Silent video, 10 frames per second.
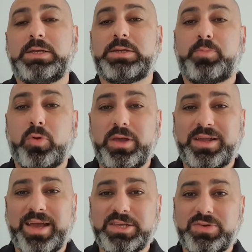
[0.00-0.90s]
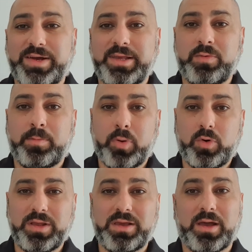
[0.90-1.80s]
Deploying an Azure AD
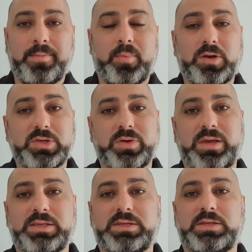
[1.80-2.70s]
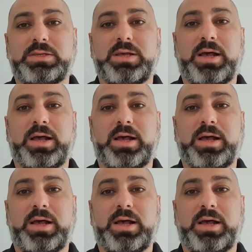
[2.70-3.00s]
reporting and monitoring instance